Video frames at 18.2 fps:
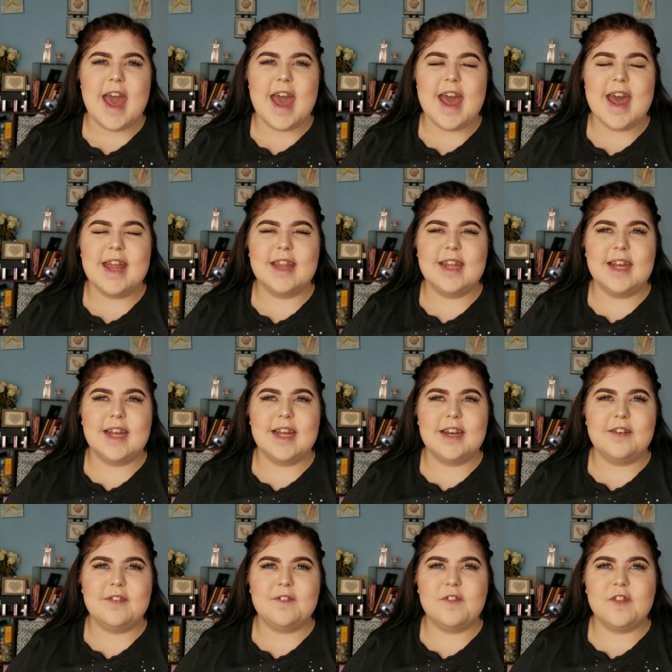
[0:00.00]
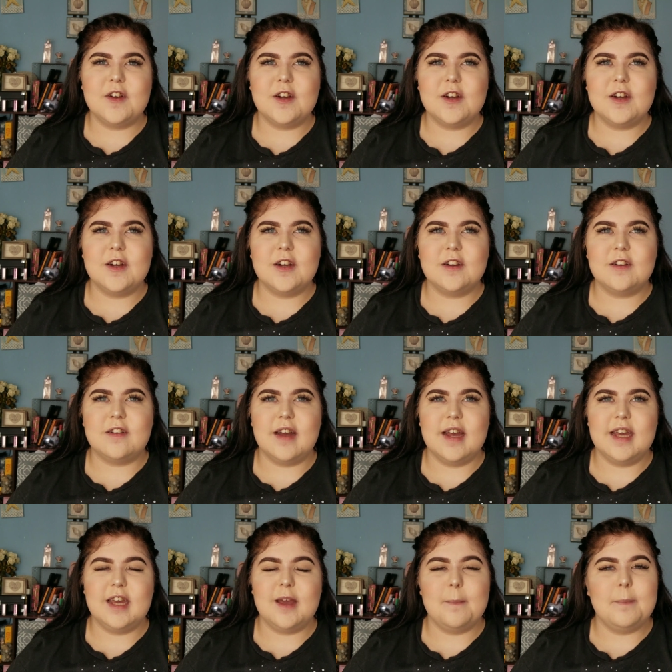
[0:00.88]
And then for
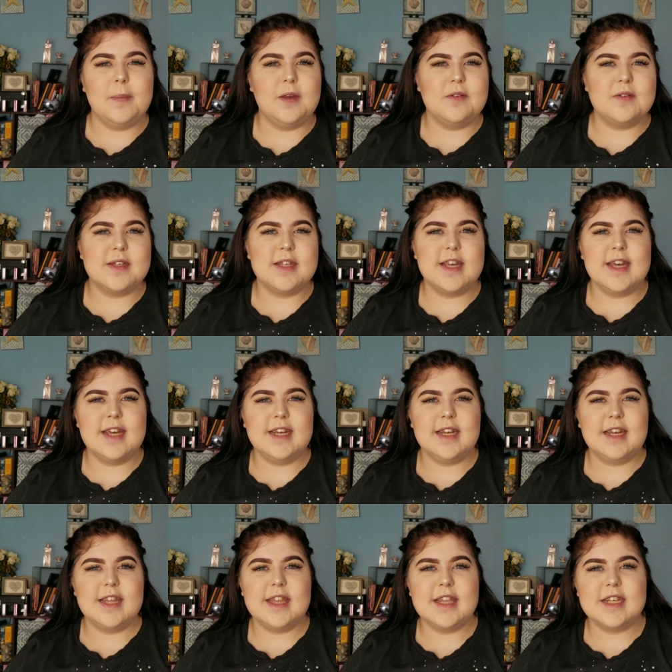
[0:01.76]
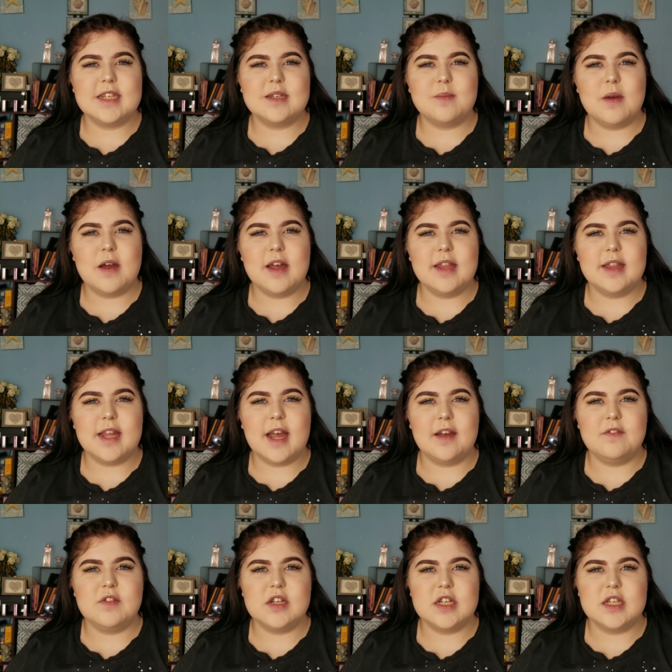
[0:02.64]
like music this month,
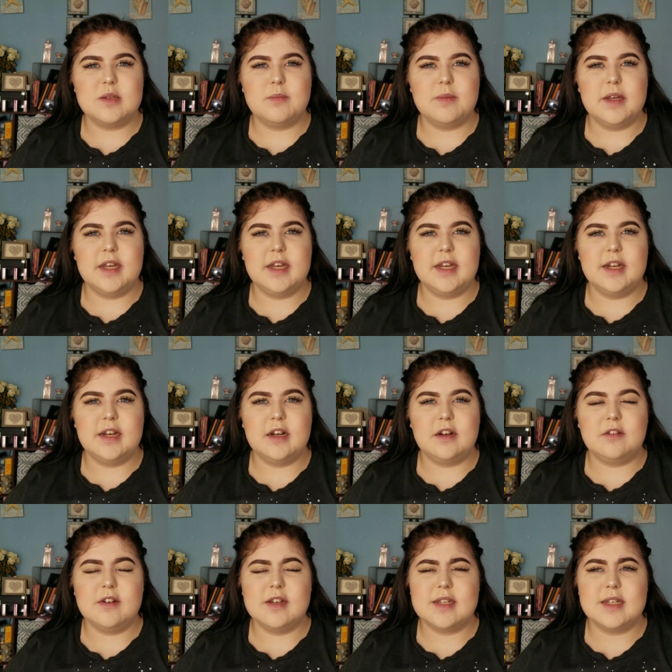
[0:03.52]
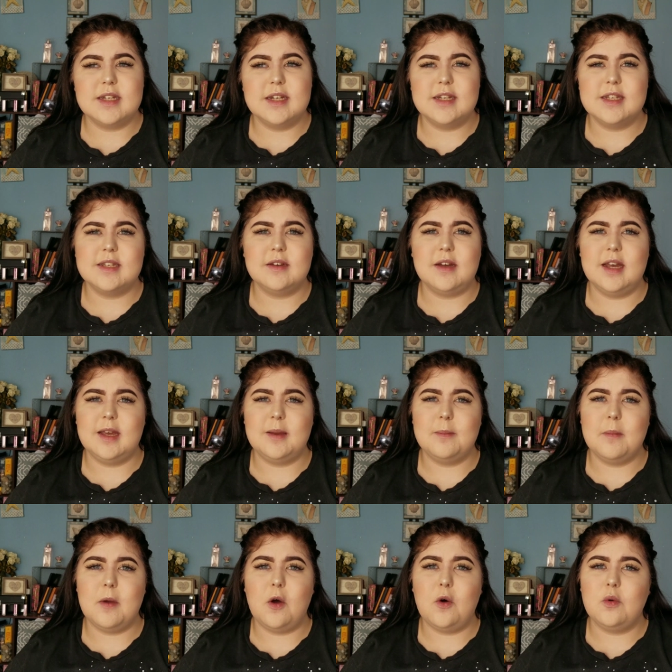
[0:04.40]
I've just been listening to like
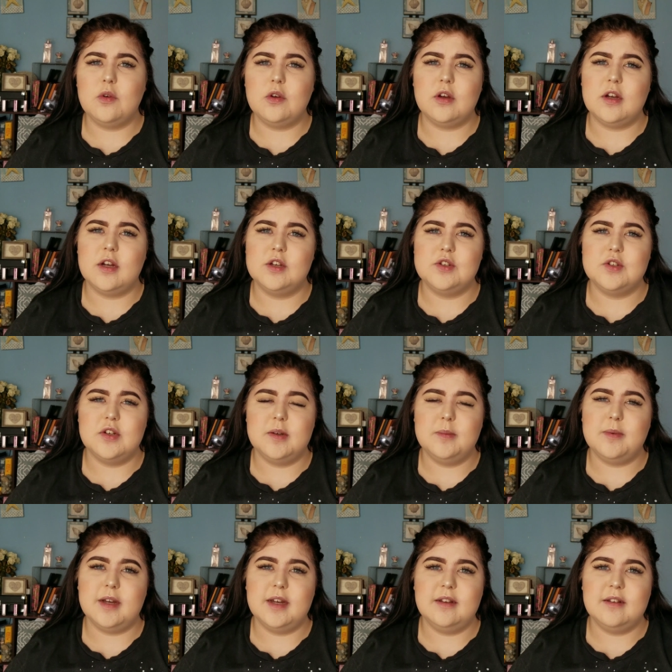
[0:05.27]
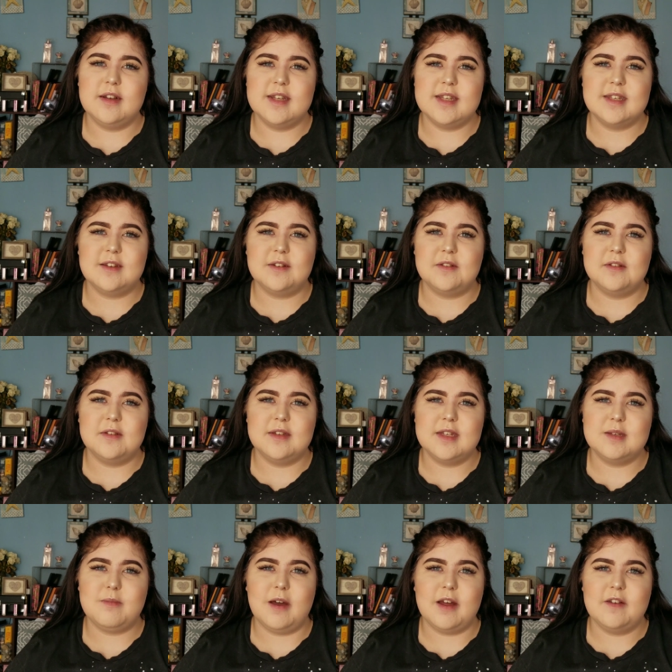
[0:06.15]
older country playlists on
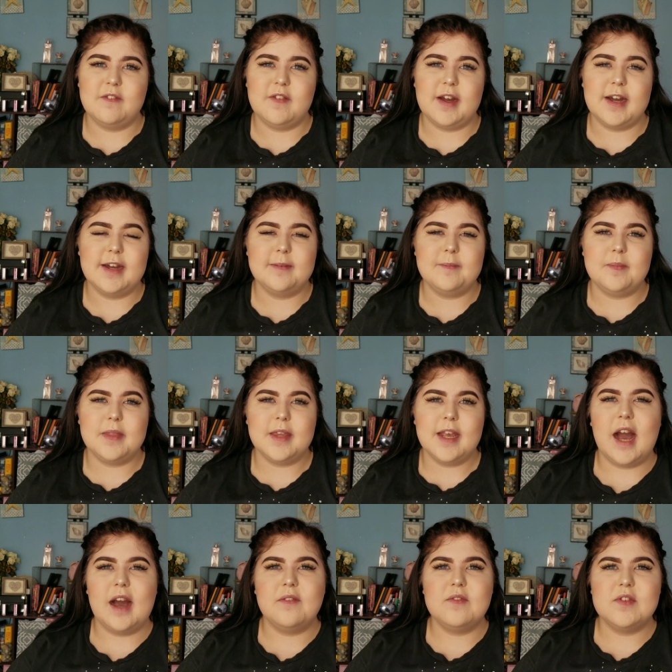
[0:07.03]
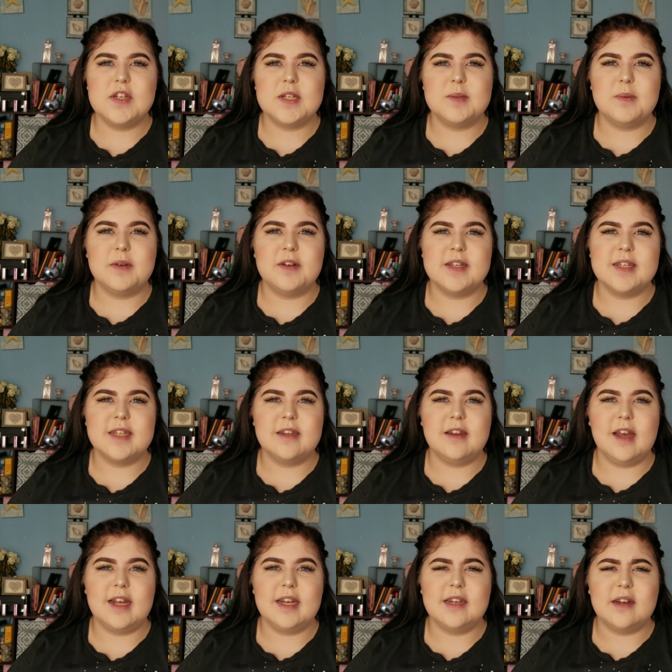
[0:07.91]
Spotify. I've just been listening to
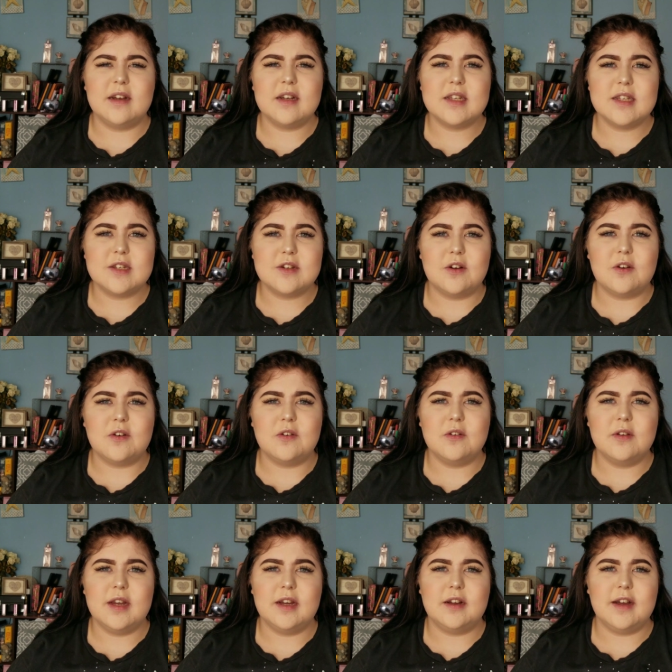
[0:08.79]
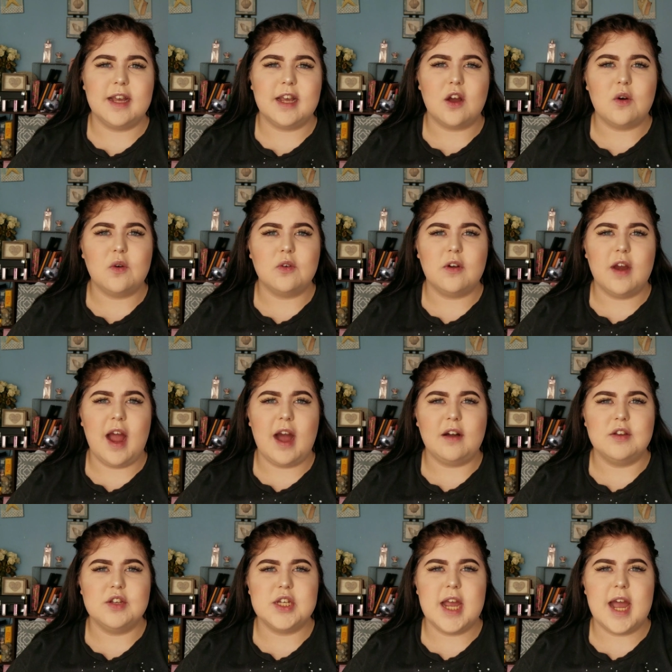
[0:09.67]
like Doug Stone and like older
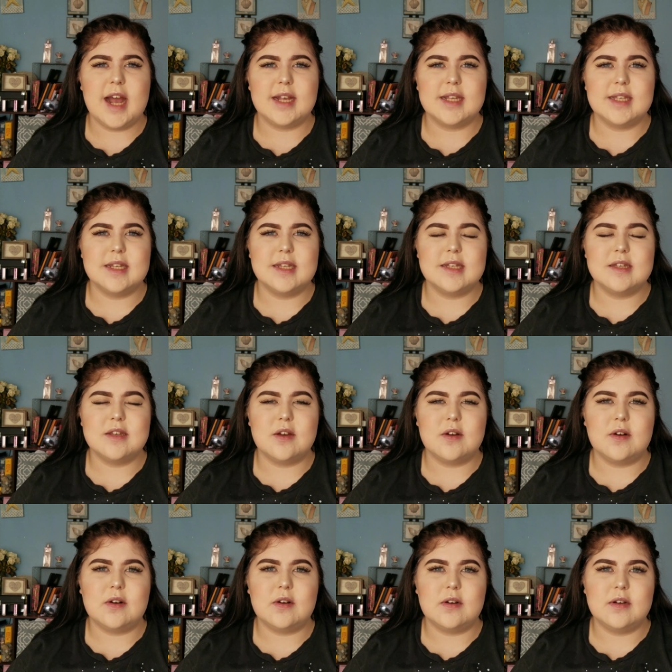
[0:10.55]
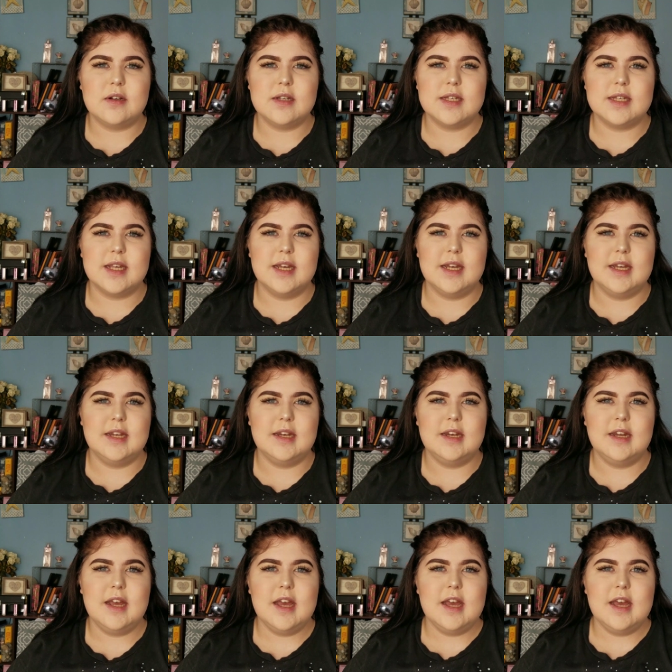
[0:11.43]
Alan Jackson songs and